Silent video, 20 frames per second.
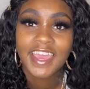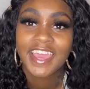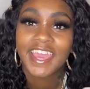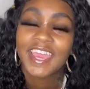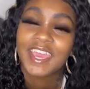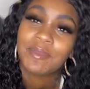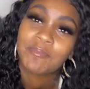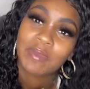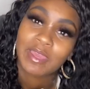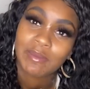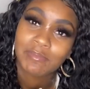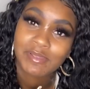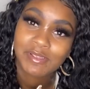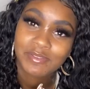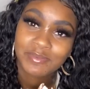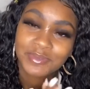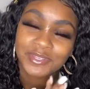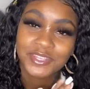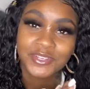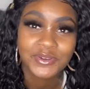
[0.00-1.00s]
Hey
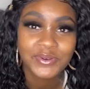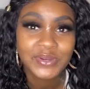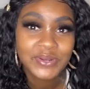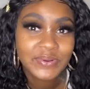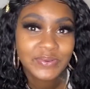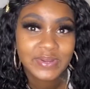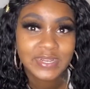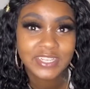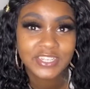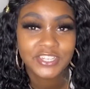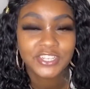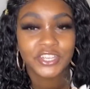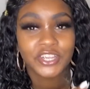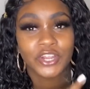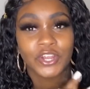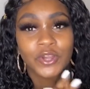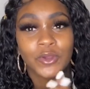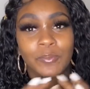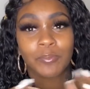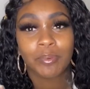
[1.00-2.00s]
babies, what's going on? It's your
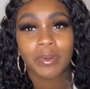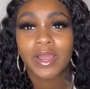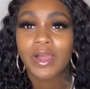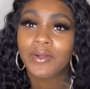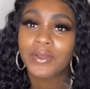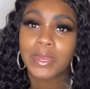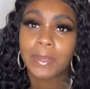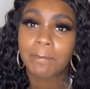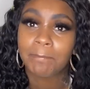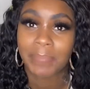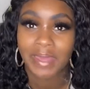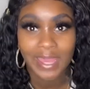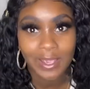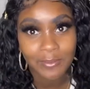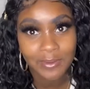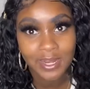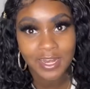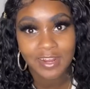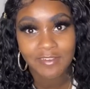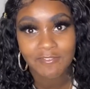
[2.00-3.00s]
girl Brownie back
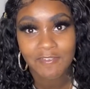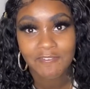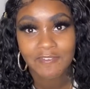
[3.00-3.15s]
with another